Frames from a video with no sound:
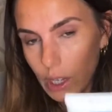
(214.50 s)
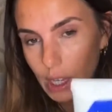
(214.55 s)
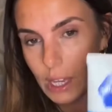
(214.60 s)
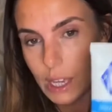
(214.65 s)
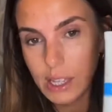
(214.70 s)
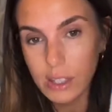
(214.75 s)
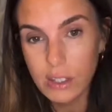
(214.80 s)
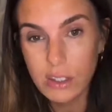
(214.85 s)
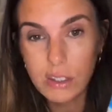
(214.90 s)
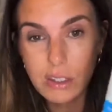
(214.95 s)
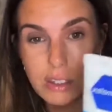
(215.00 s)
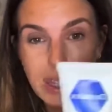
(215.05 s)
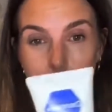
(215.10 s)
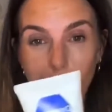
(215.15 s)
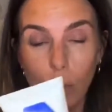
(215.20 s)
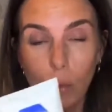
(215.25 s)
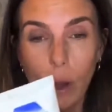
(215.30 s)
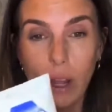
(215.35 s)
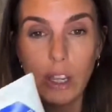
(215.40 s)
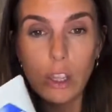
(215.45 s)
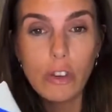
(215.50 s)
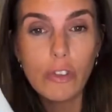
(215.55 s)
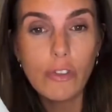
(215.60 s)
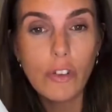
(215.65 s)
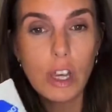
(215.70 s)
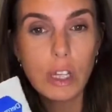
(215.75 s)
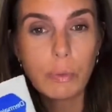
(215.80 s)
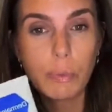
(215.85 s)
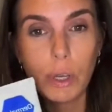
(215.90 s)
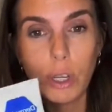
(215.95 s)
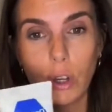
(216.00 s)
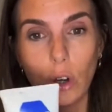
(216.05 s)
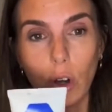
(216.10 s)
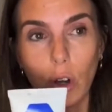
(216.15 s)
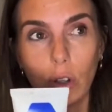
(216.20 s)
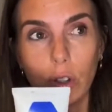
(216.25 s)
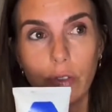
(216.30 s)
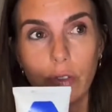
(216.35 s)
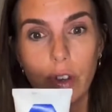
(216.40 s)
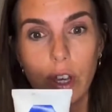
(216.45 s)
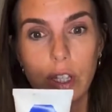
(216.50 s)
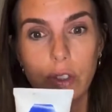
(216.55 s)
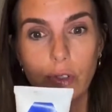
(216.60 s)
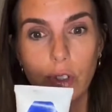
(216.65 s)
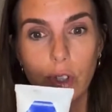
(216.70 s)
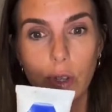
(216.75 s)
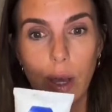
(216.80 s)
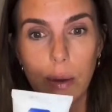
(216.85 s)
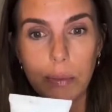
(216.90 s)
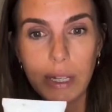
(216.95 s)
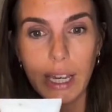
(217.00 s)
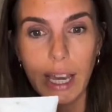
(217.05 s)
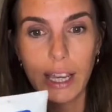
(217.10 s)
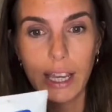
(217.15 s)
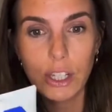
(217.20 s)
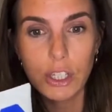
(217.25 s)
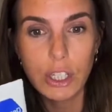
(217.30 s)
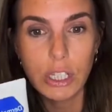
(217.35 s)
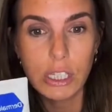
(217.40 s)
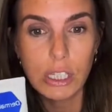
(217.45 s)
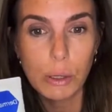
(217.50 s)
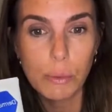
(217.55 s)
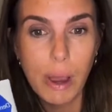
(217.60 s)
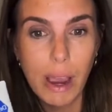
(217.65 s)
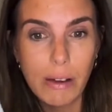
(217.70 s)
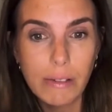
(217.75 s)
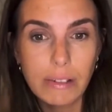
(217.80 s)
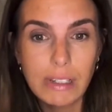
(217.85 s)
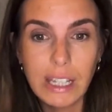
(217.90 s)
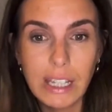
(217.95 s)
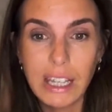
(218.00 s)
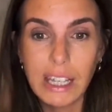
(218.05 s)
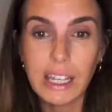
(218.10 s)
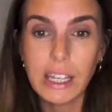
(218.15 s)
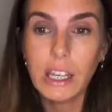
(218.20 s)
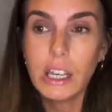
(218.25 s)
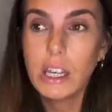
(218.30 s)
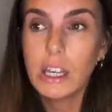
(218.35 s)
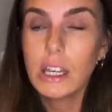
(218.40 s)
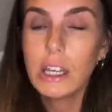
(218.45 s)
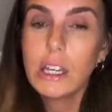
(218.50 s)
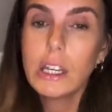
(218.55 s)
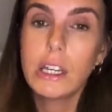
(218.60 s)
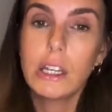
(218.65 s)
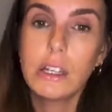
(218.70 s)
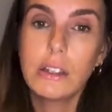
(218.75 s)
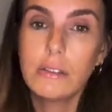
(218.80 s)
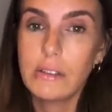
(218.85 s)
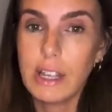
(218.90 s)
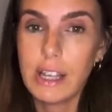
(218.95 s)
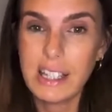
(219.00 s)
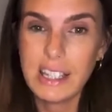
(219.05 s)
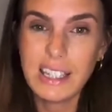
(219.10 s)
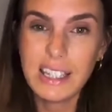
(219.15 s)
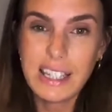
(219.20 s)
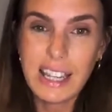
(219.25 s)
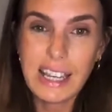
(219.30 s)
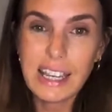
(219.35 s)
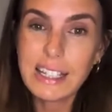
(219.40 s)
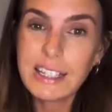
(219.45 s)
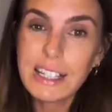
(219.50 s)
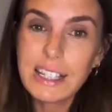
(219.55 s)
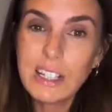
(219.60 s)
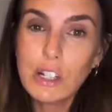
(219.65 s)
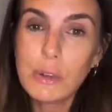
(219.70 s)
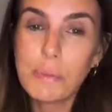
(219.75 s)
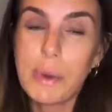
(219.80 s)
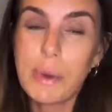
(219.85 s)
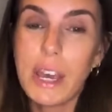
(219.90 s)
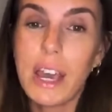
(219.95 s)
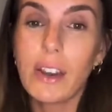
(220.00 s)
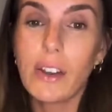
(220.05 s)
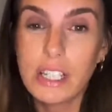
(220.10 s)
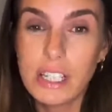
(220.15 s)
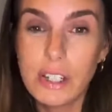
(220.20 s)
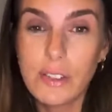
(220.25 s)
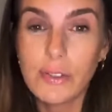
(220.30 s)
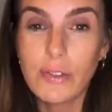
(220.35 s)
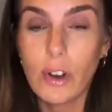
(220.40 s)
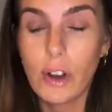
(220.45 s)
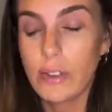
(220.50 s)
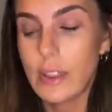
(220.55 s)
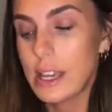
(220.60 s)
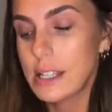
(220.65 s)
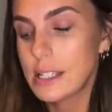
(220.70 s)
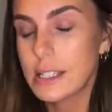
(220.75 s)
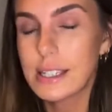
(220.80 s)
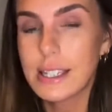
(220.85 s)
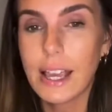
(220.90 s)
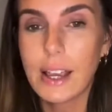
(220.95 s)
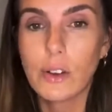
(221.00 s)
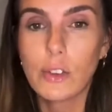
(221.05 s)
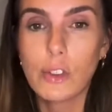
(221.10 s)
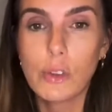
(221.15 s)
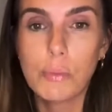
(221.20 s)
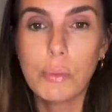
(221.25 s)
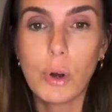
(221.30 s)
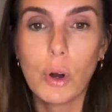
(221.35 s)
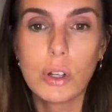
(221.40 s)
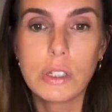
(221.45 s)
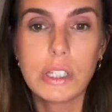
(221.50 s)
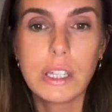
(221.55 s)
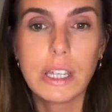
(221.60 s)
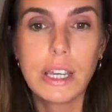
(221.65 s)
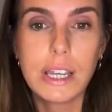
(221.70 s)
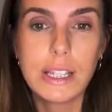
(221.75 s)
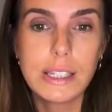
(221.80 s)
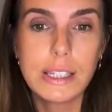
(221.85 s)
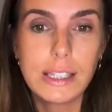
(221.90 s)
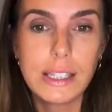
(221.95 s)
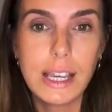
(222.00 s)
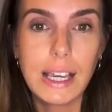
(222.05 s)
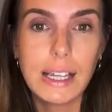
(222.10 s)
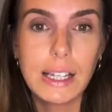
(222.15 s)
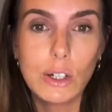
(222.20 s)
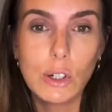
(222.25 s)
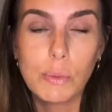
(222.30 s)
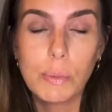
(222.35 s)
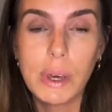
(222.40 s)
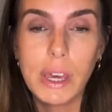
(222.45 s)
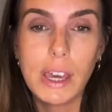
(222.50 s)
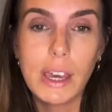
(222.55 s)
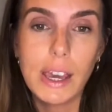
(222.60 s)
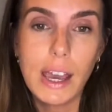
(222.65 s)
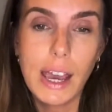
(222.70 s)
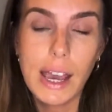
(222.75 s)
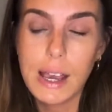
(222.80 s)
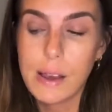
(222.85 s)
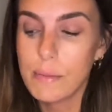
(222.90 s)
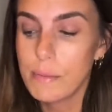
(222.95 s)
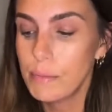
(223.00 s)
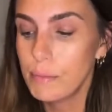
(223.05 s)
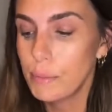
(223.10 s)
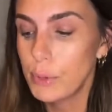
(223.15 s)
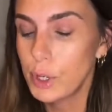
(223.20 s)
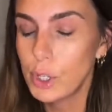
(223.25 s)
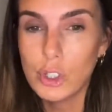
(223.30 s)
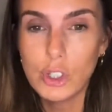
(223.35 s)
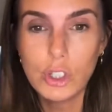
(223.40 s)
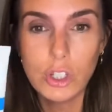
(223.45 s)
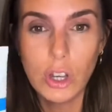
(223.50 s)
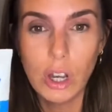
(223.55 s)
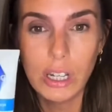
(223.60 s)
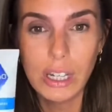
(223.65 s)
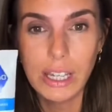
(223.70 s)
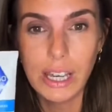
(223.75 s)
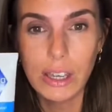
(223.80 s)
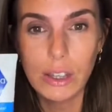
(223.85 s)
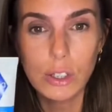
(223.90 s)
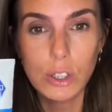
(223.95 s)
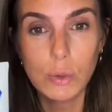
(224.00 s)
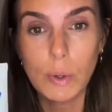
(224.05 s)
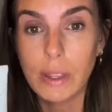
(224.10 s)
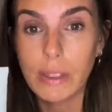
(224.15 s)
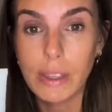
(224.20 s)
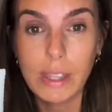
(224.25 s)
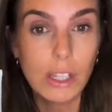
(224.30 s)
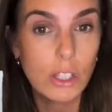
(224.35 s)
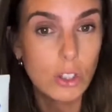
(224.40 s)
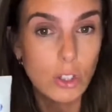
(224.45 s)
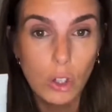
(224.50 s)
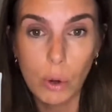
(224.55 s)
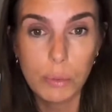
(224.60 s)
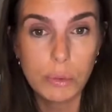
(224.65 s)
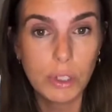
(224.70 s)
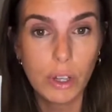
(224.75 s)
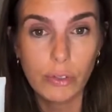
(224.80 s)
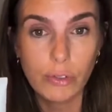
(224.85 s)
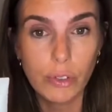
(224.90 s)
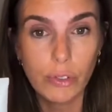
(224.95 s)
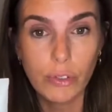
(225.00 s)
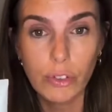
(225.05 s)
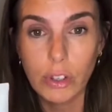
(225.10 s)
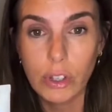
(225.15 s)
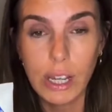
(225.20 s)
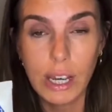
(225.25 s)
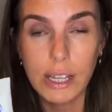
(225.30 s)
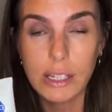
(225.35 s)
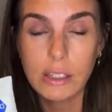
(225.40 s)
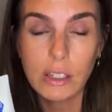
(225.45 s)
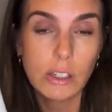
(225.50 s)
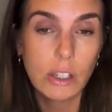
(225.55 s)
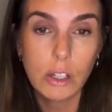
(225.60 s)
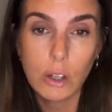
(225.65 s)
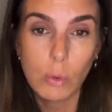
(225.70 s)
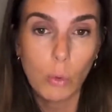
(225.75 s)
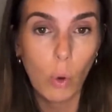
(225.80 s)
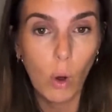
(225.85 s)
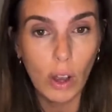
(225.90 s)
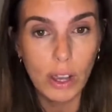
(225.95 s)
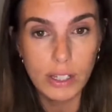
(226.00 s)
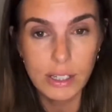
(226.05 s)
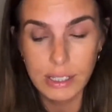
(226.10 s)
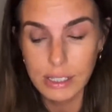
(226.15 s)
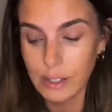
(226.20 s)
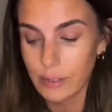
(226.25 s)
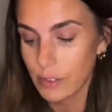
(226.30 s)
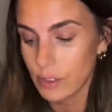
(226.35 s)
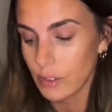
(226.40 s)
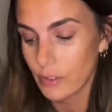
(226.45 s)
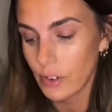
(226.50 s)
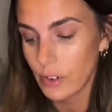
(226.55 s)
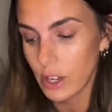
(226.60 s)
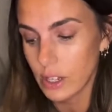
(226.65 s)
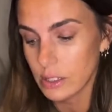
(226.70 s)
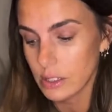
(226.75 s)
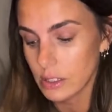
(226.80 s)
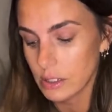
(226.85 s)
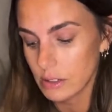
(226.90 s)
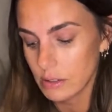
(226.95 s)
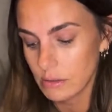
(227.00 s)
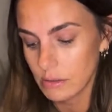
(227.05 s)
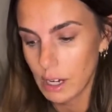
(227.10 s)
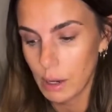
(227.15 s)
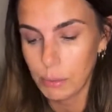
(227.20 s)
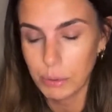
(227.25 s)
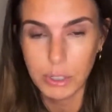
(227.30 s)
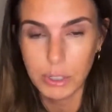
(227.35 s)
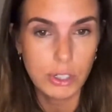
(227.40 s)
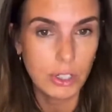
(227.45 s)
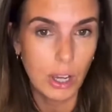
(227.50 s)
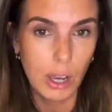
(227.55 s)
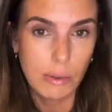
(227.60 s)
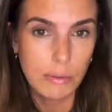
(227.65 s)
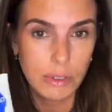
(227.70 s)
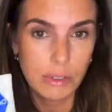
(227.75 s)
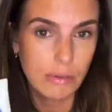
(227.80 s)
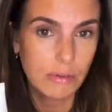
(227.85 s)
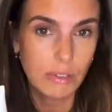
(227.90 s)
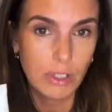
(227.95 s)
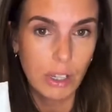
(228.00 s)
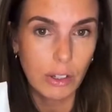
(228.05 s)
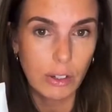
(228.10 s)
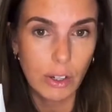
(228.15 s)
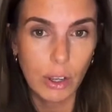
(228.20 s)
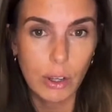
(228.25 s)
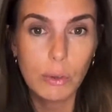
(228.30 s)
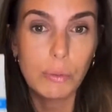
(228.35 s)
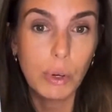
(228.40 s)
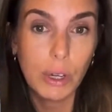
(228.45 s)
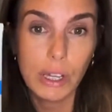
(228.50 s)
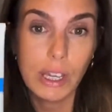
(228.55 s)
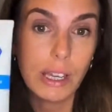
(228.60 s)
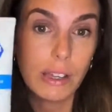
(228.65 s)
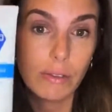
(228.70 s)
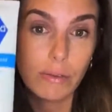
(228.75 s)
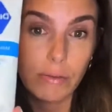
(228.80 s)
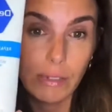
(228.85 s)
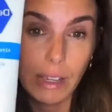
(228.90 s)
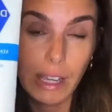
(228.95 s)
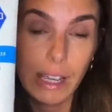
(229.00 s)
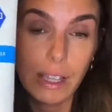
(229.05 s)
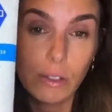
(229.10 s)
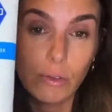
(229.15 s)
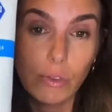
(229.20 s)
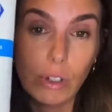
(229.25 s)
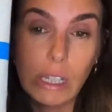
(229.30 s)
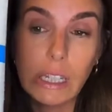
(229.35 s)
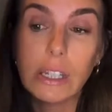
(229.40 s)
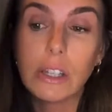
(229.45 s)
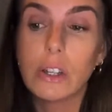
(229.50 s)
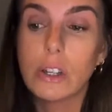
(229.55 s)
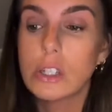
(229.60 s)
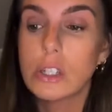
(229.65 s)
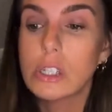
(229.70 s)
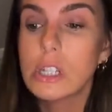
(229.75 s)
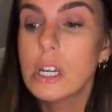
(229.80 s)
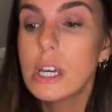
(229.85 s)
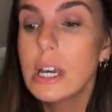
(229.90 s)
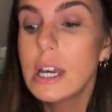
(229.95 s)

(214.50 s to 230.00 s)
it's when you first put it on, the first few applications, apparently it stings a little bit, and I did find that it does say it on the box that it can sting a little bit, um, but you just kind of get used to it, and then it stops after a few days. I don't know why it does it for the first couple of times, don't know, but it, it is really good.